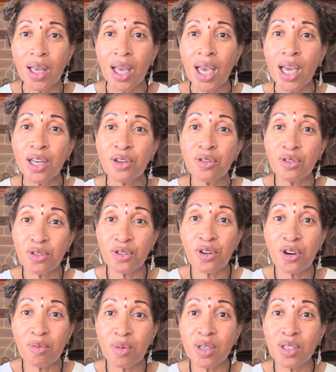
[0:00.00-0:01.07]
and you're
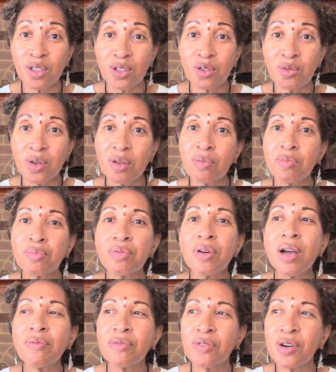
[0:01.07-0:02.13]
determined to do it,
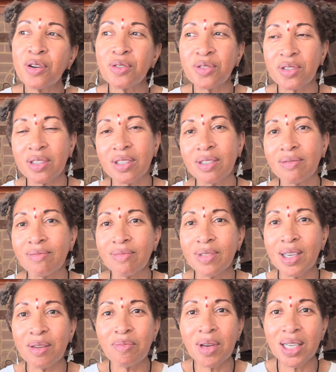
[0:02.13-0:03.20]
prep first.
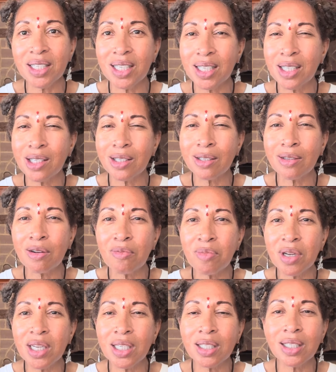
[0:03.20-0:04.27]
It makes it so
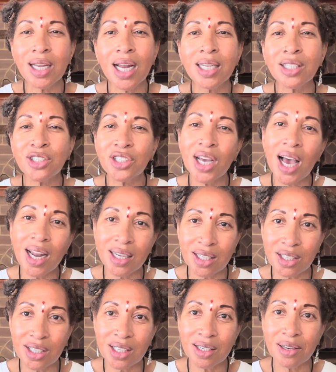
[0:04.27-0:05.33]
much, it's not as
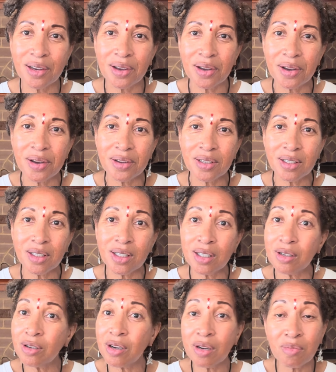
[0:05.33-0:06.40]
challenging. It's
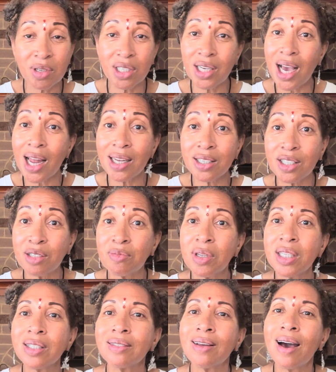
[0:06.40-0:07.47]
still going to be challenging, but
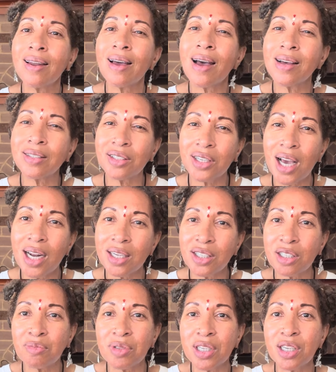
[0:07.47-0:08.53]
it's not as
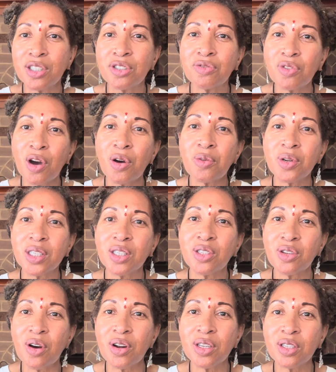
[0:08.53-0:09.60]
challenging because you've already
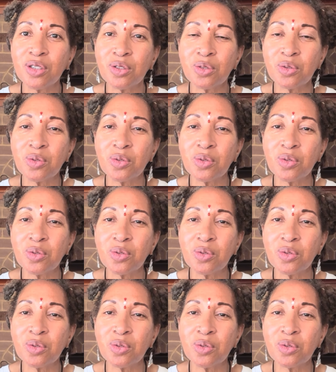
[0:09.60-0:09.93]
started to